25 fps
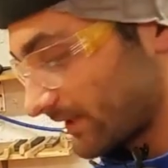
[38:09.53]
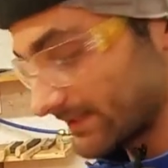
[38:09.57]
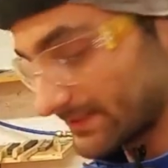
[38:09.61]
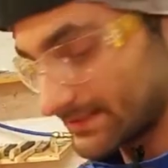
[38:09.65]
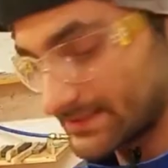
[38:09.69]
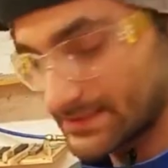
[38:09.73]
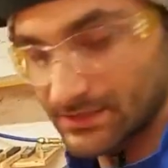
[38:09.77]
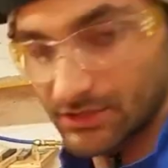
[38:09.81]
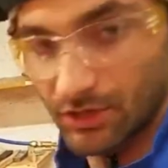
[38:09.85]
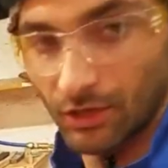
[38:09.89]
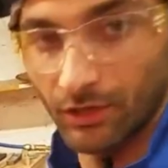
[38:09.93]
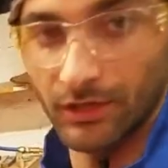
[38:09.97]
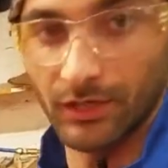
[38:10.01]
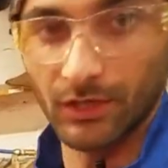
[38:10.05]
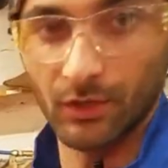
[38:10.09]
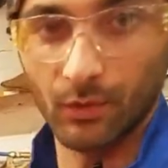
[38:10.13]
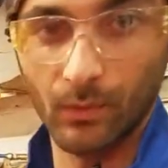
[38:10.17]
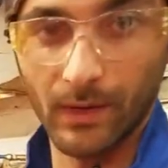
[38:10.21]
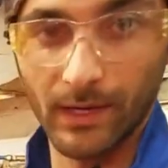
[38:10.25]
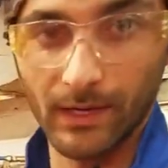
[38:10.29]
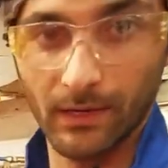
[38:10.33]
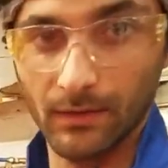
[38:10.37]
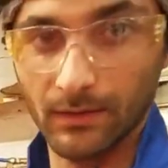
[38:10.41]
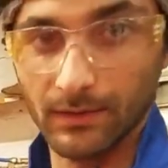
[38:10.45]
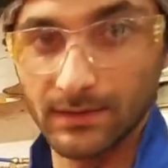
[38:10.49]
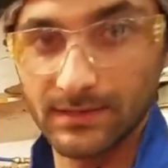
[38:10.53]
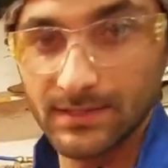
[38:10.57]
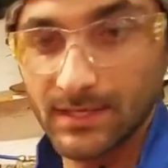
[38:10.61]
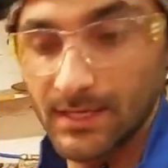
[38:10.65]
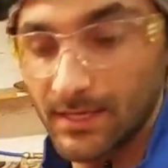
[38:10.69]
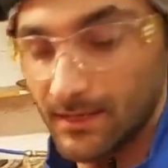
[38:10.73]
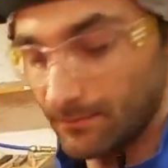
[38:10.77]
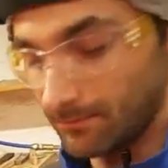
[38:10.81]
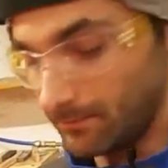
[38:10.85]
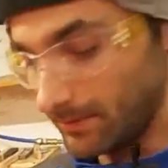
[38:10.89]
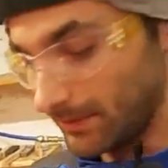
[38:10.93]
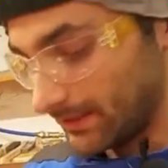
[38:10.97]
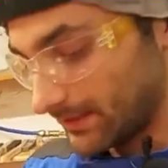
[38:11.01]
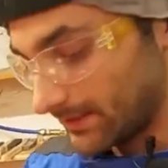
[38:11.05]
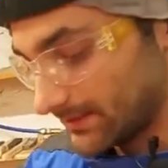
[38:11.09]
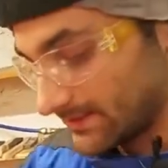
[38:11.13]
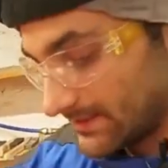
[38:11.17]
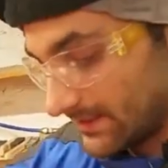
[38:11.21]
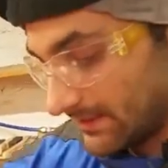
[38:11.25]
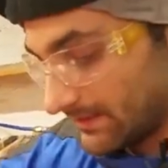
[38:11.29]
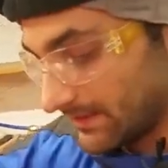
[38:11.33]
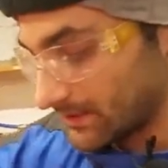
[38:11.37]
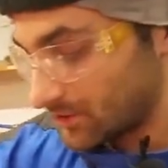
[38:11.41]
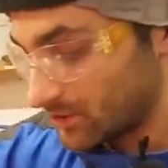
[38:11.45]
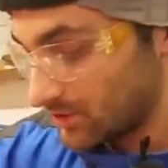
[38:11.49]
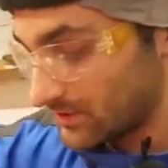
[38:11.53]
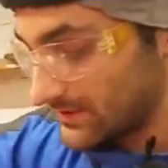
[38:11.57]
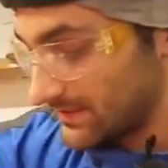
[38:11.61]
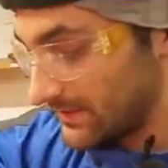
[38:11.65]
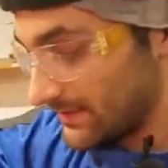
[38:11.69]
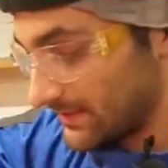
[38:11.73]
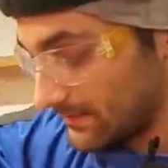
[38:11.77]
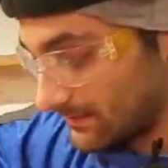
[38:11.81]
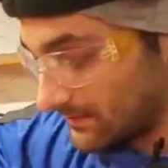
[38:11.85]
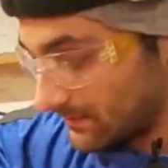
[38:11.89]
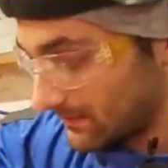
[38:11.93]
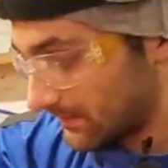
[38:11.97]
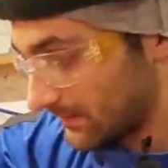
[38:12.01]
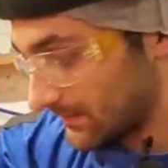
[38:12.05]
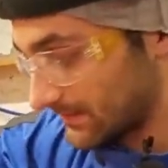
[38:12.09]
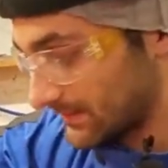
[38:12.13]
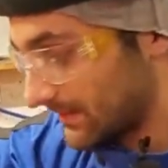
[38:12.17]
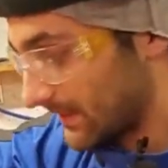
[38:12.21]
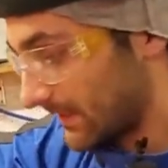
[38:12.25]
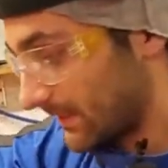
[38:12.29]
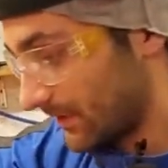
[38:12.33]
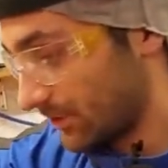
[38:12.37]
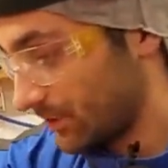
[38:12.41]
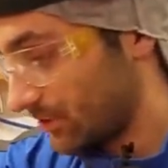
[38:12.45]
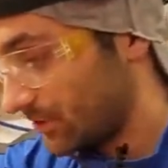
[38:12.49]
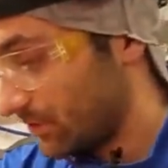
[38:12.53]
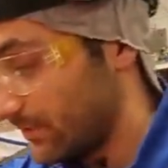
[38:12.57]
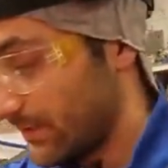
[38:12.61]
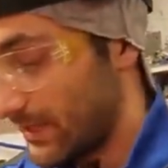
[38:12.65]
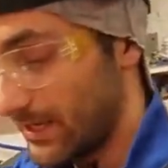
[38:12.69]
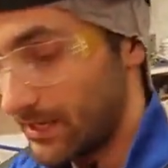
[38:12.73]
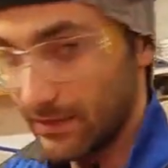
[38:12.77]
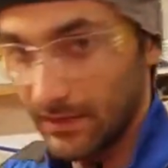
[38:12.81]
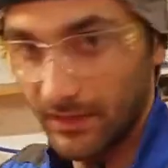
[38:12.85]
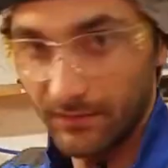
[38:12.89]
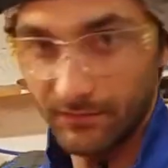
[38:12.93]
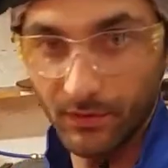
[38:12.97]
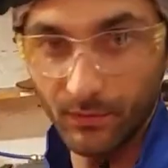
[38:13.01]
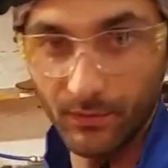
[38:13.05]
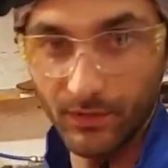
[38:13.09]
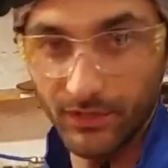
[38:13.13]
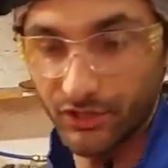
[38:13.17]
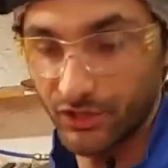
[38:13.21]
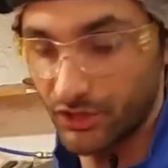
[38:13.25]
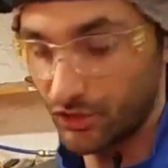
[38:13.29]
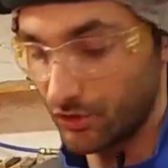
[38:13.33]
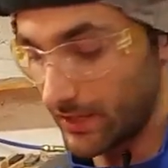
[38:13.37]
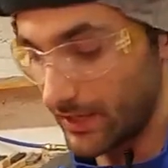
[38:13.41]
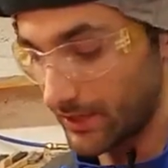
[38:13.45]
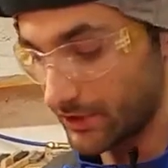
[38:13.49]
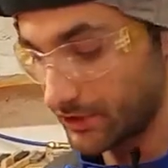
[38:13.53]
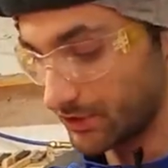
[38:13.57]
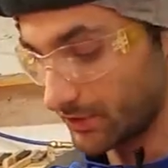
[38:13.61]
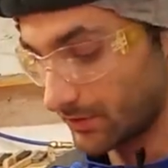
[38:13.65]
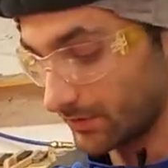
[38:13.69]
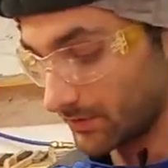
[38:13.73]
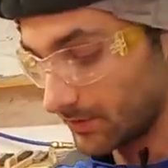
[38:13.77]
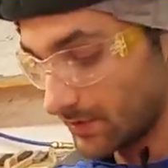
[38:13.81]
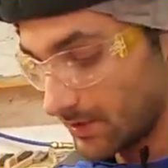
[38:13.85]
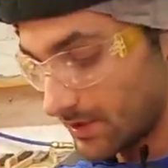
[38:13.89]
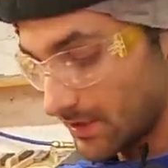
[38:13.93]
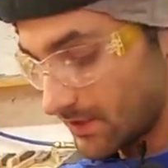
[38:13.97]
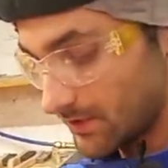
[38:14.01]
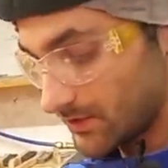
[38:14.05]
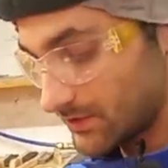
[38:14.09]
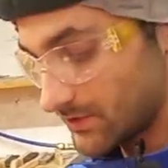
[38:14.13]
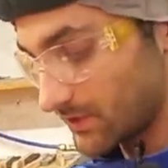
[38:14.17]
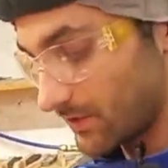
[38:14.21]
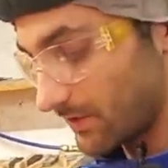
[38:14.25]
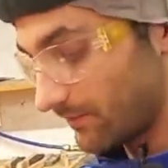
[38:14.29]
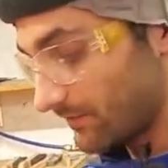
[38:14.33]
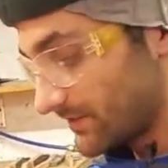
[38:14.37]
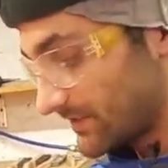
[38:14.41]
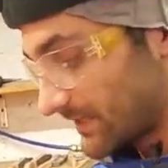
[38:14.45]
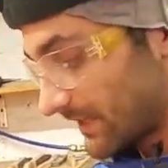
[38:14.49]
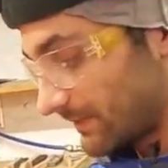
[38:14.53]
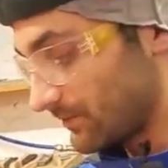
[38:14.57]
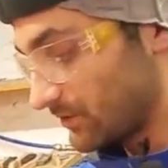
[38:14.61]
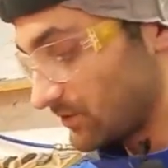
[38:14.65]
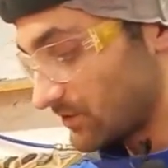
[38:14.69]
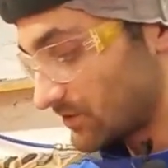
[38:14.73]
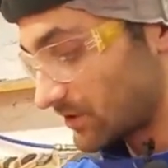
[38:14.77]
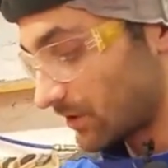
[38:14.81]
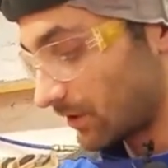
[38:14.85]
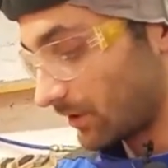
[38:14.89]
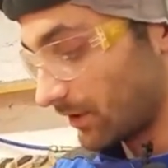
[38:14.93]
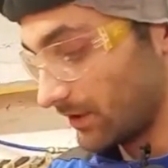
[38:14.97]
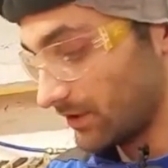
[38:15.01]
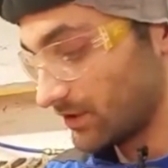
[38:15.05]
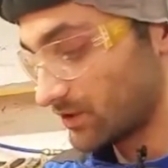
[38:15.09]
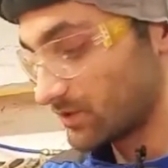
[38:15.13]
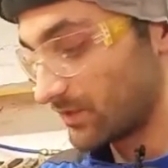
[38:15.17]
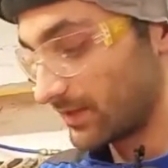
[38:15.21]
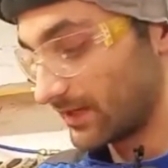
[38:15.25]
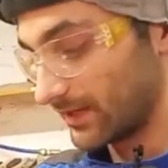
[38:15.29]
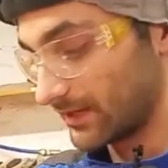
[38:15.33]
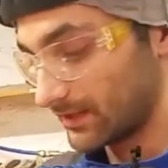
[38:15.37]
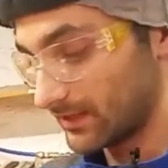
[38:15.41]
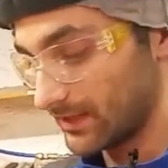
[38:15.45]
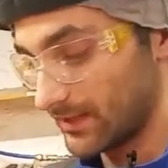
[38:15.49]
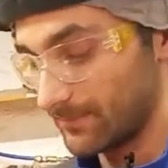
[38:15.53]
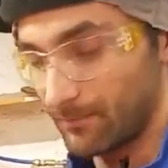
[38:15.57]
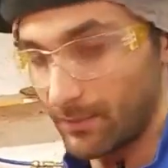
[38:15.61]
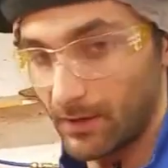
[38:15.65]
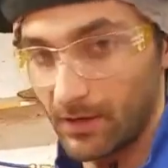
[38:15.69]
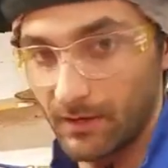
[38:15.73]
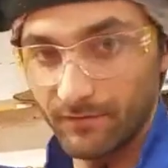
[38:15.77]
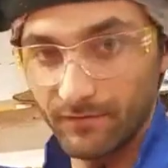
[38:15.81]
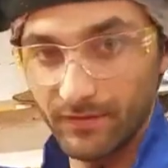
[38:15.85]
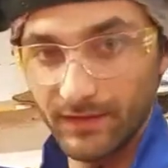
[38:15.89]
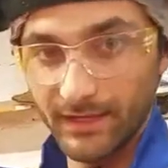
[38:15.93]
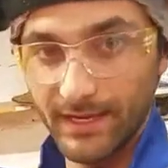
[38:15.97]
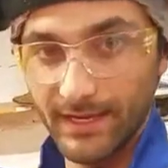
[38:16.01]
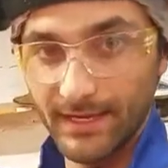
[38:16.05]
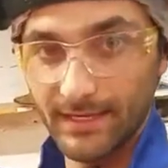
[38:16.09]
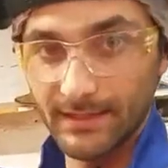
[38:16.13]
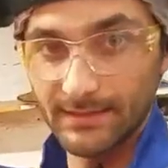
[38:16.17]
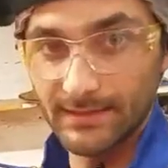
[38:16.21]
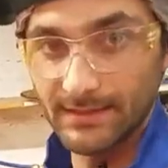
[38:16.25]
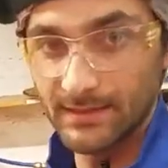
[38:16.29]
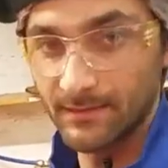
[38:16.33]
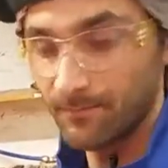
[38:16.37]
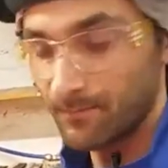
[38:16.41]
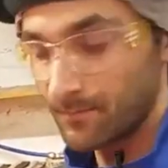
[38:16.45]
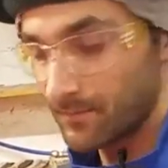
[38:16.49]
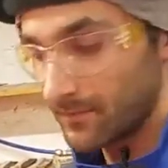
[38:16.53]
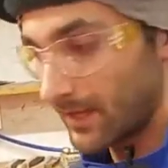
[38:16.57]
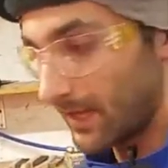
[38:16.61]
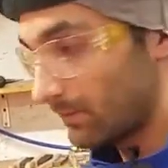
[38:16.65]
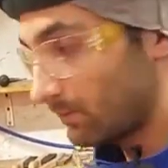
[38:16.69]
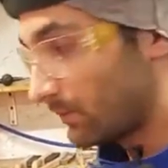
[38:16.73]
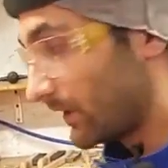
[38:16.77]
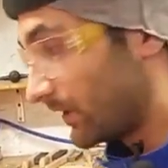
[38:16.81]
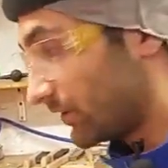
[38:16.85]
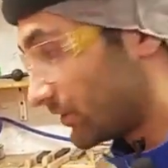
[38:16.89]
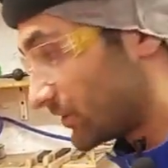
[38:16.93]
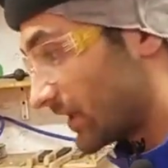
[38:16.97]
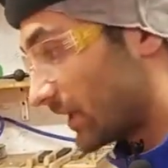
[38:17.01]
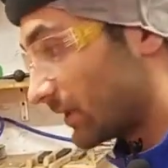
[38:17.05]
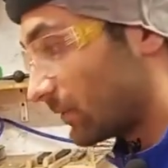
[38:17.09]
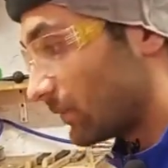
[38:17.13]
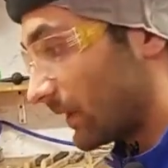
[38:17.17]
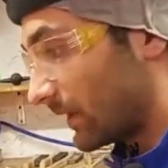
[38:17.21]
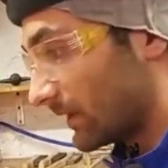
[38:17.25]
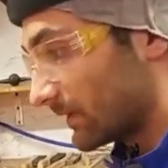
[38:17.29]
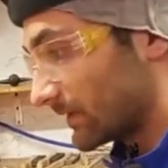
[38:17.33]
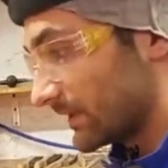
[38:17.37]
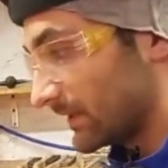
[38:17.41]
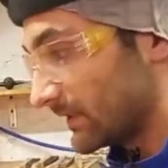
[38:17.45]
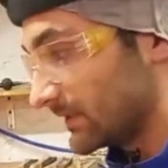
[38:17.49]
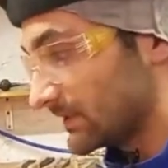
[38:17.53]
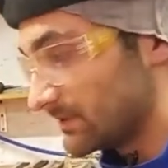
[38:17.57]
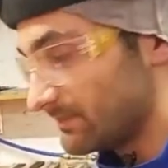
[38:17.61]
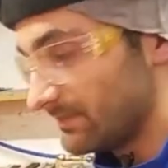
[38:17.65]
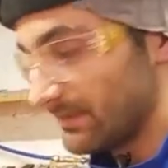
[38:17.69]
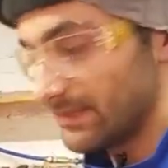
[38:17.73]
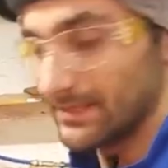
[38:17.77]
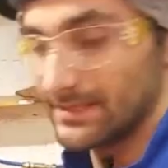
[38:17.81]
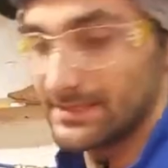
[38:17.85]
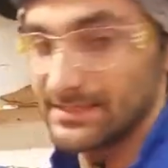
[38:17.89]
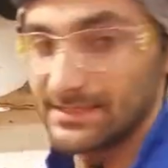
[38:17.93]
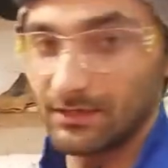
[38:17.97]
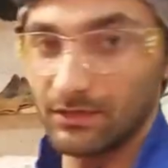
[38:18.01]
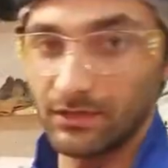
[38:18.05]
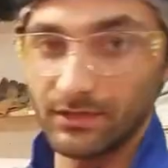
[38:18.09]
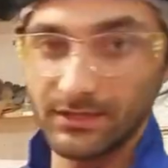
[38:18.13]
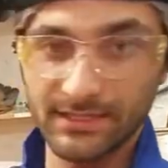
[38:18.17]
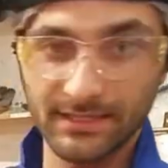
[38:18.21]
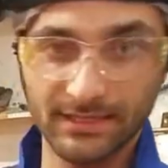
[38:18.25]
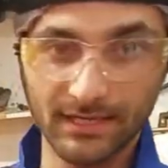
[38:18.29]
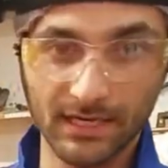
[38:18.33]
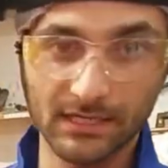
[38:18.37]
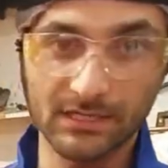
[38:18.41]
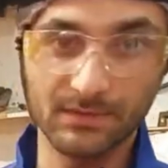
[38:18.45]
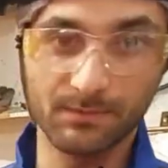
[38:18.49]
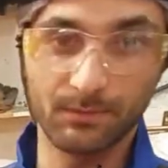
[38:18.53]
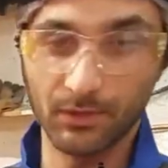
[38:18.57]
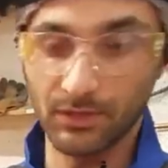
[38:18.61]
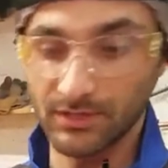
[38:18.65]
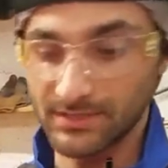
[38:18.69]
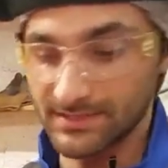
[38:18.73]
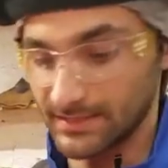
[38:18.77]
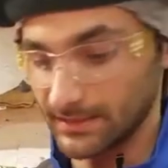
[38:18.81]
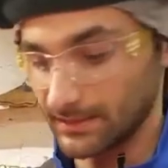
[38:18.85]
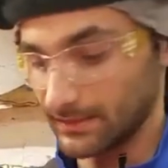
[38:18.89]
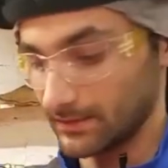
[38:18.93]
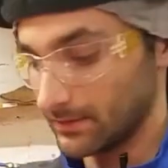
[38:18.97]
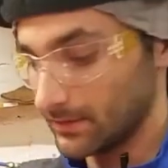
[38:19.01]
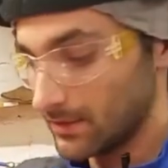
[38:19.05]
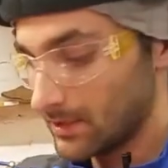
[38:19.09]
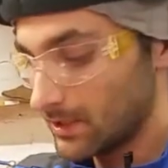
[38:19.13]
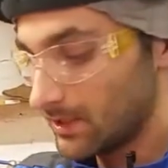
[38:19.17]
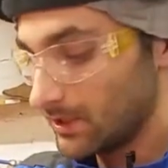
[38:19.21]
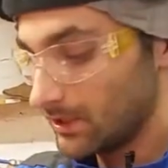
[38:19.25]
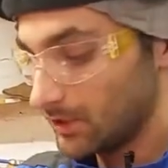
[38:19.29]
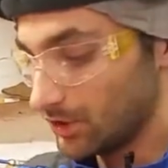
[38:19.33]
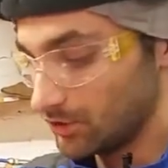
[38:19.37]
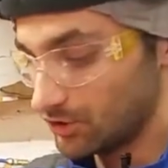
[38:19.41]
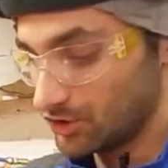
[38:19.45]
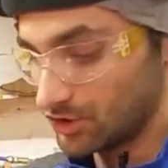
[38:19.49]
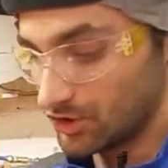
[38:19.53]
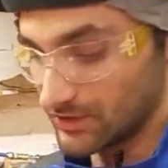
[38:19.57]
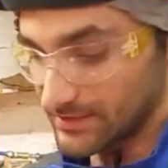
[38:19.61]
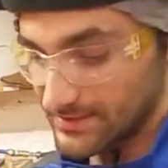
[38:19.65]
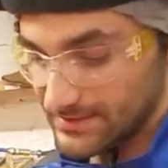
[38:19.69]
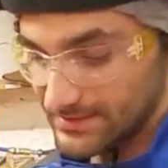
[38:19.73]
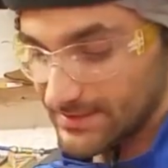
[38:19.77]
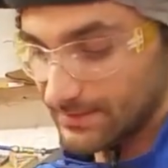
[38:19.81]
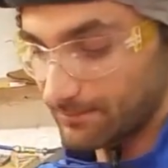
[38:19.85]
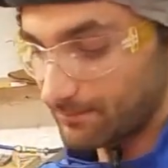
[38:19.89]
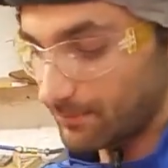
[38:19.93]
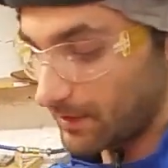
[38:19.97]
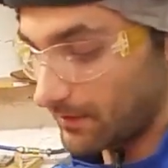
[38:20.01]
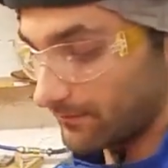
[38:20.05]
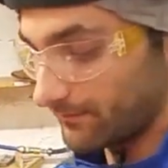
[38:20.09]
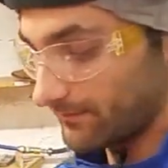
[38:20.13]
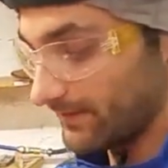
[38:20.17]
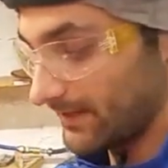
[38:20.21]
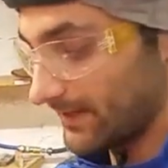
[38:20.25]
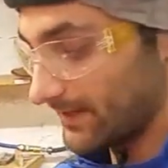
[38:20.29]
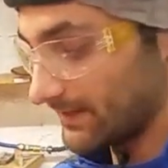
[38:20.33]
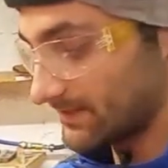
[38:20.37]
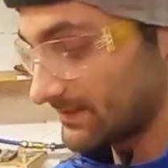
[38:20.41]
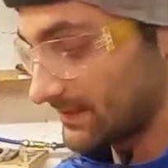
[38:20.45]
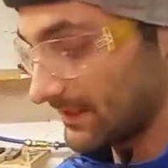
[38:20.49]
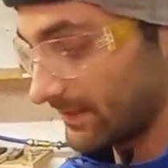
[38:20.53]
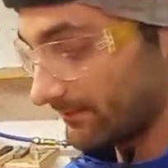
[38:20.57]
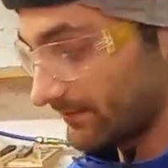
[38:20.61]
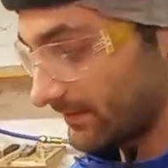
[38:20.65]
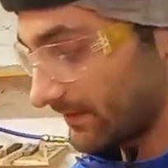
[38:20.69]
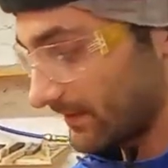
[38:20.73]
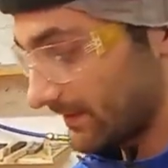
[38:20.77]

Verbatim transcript: to start your weld because the electricity is kind of shooting out in every which direction. So every time you start, you just want to clip off the end. And when you're done welding, to be considerate to the next person, you should just snip off the ends. they have a